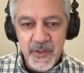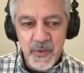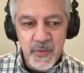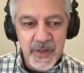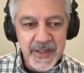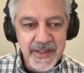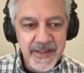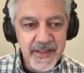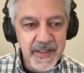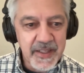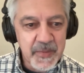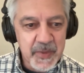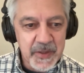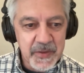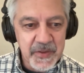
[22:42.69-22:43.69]
to write these
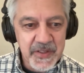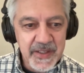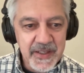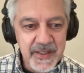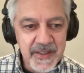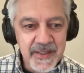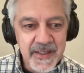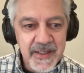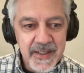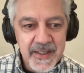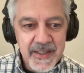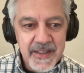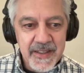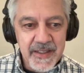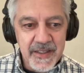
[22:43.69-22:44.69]
policies
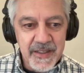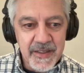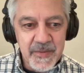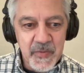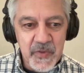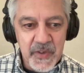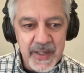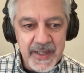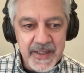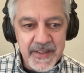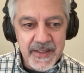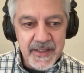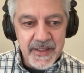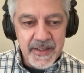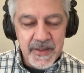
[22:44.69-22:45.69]
for
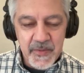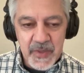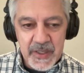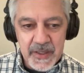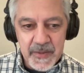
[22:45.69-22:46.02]
access?